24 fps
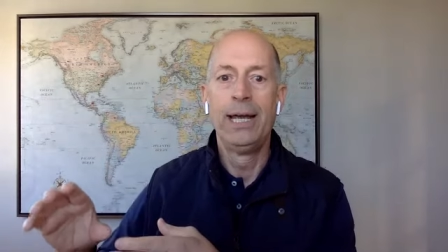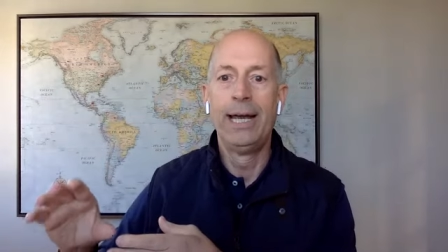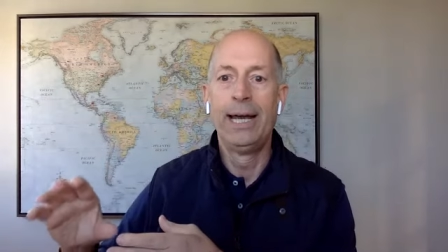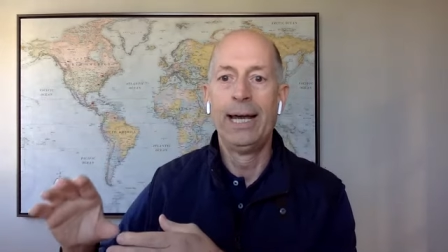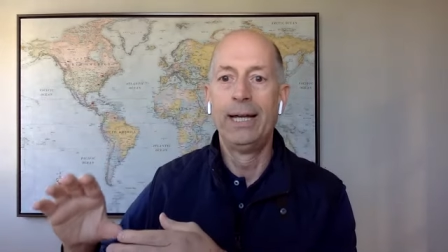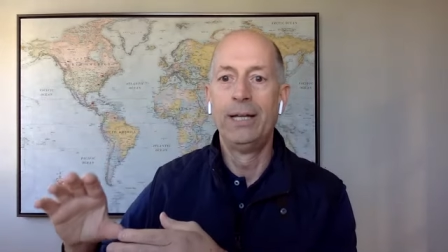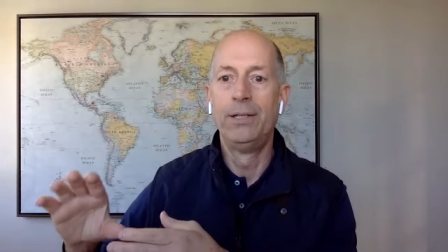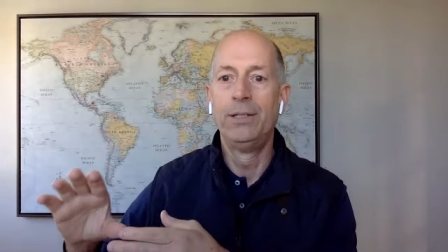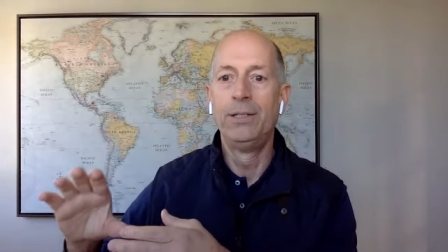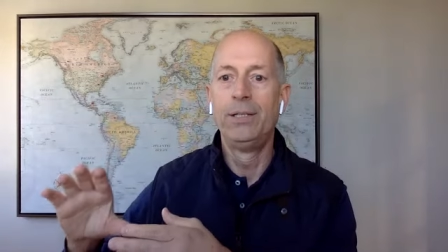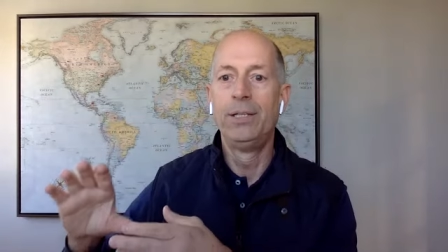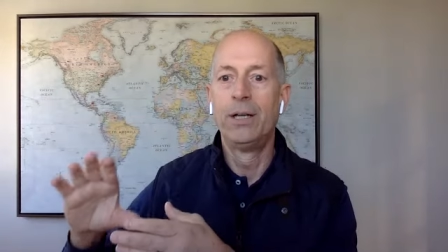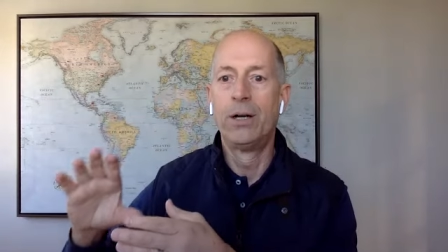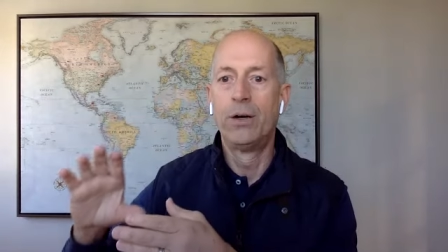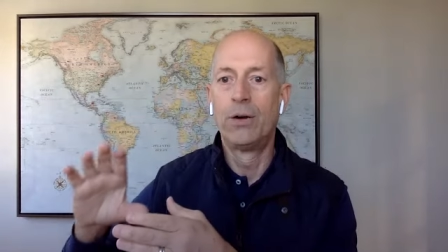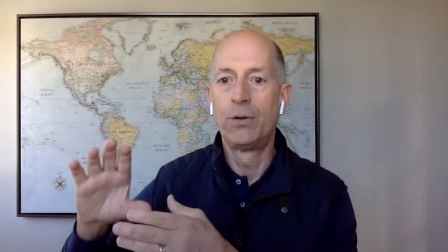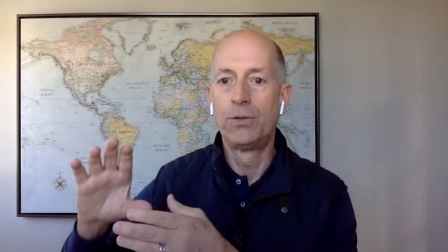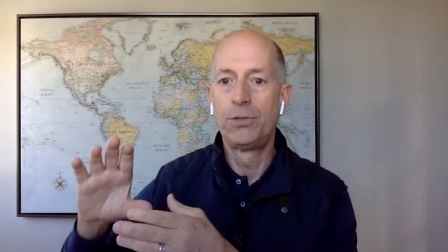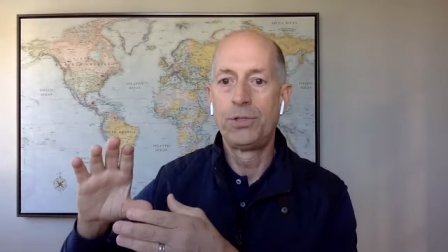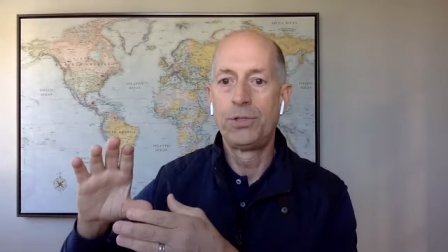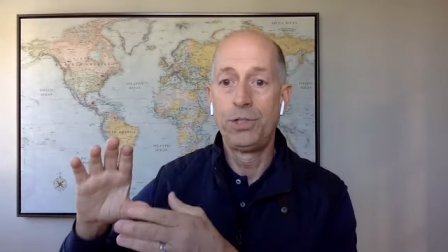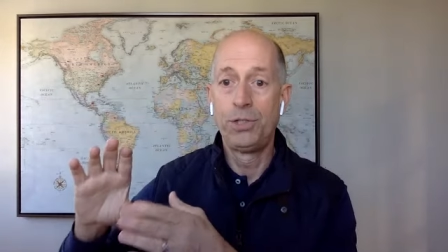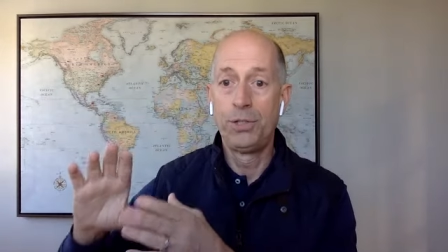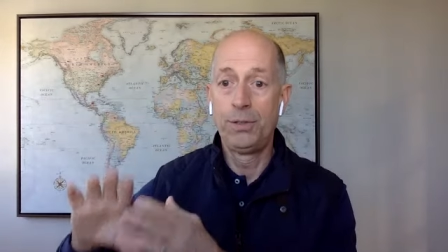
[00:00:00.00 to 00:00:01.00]
and you know
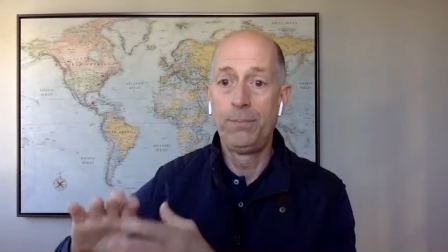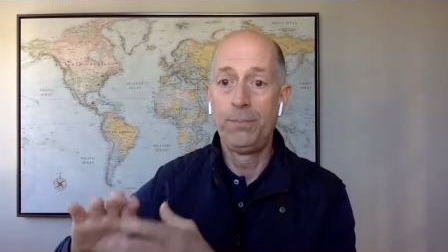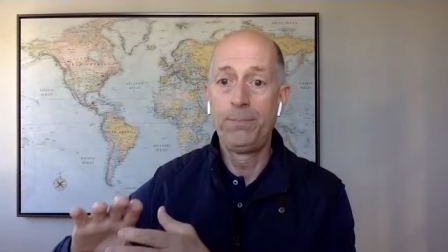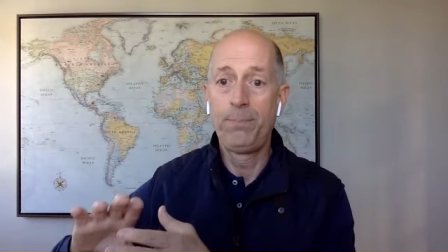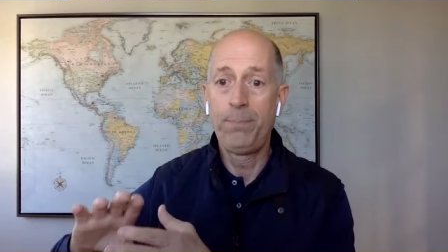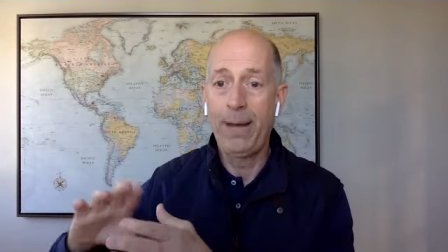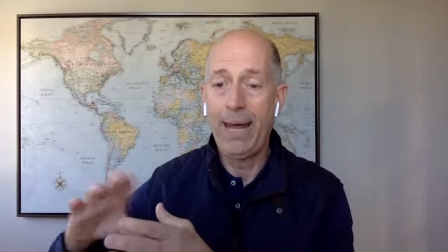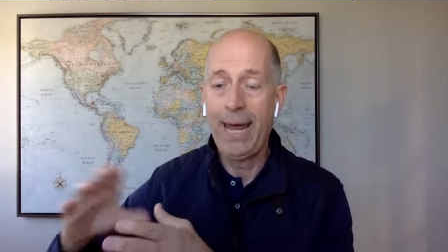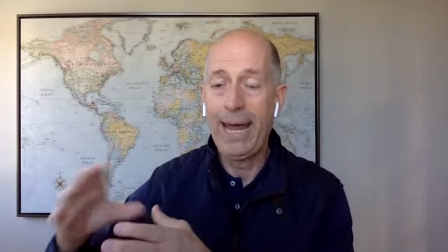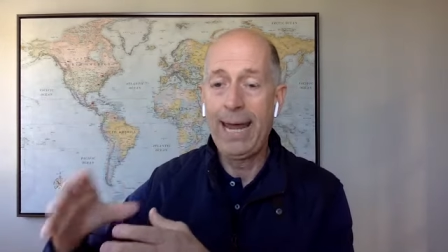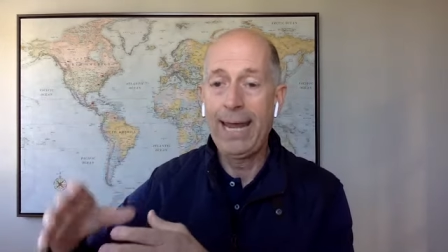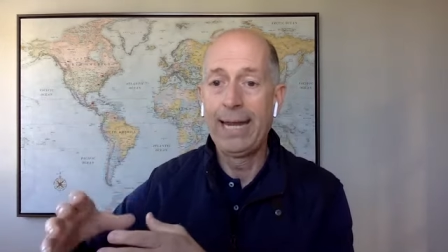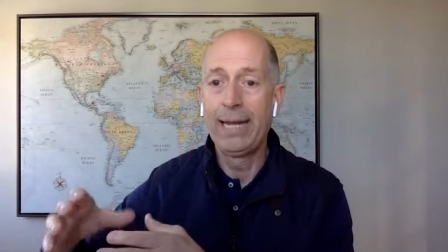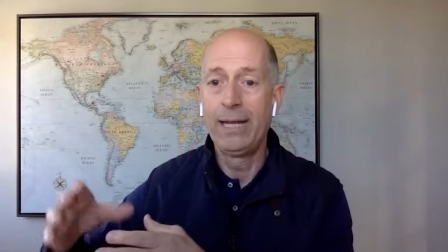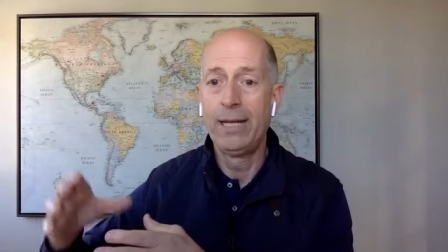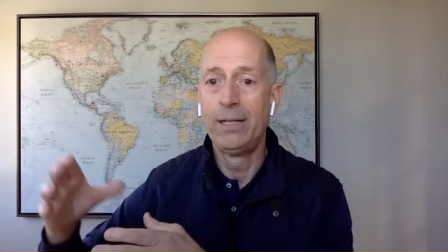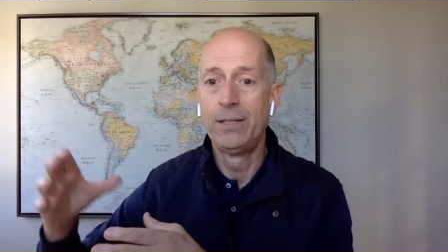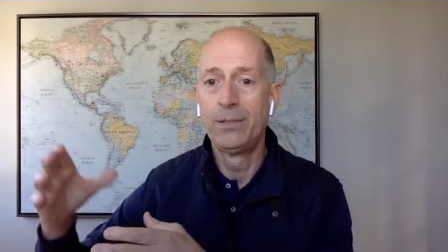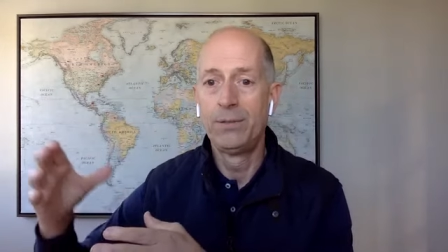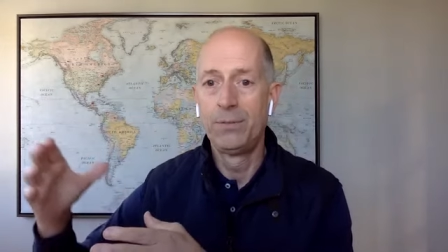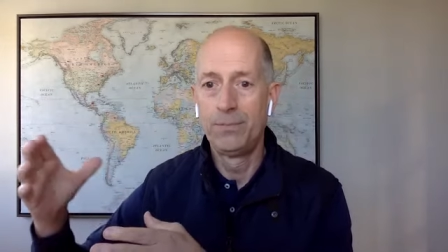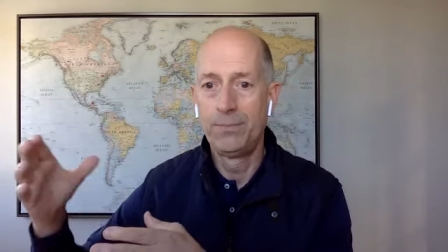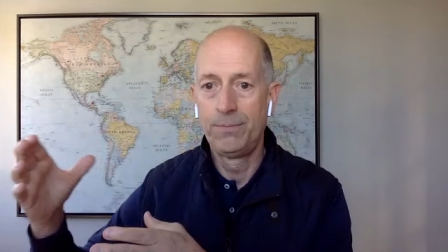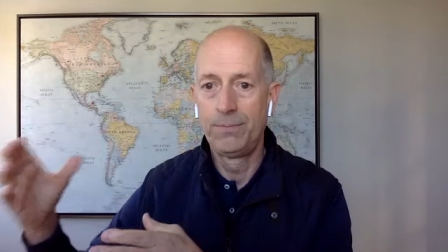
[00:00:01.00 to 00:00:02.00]
should pay
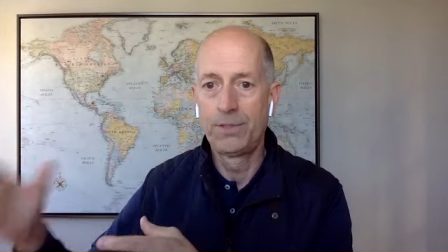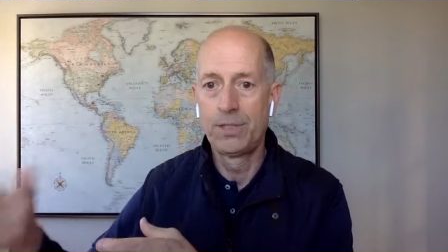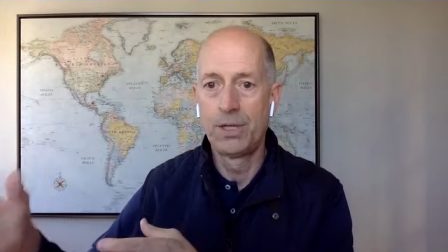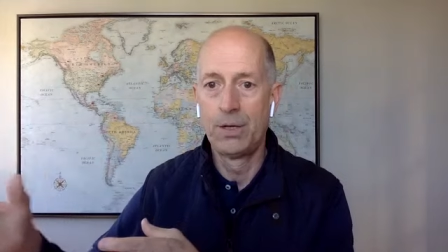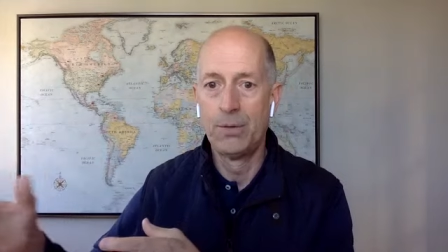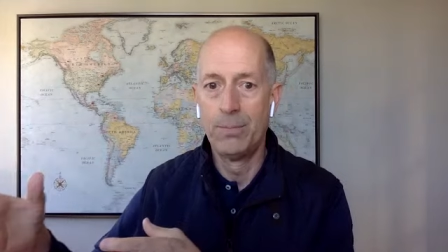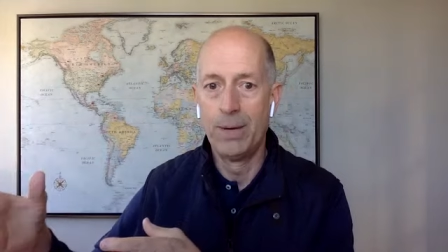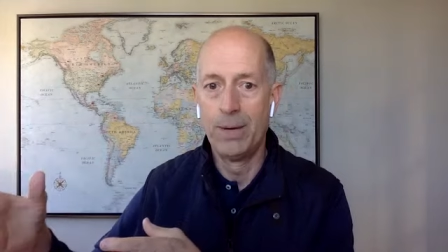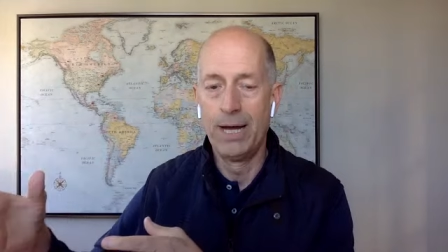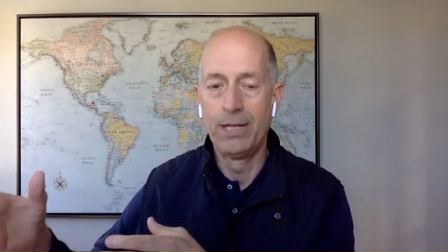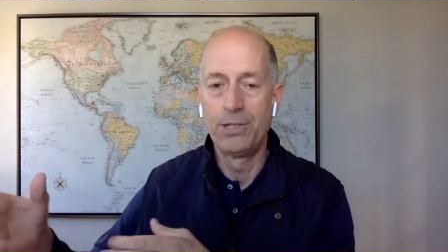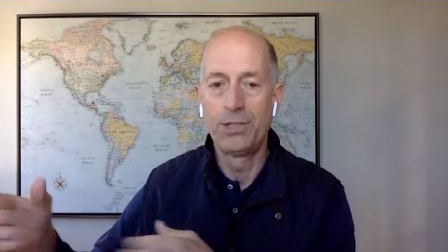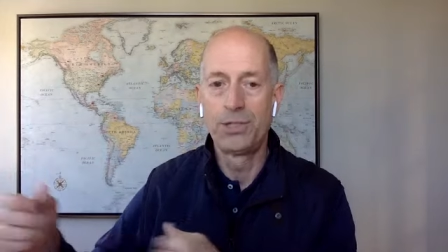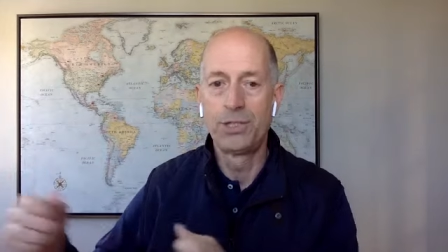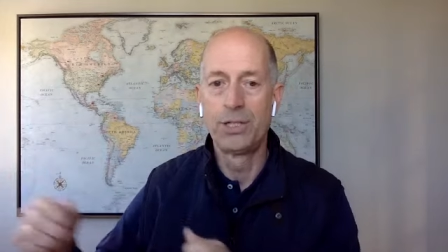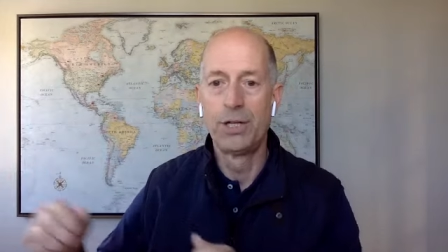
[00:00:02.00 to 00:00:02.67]
so much.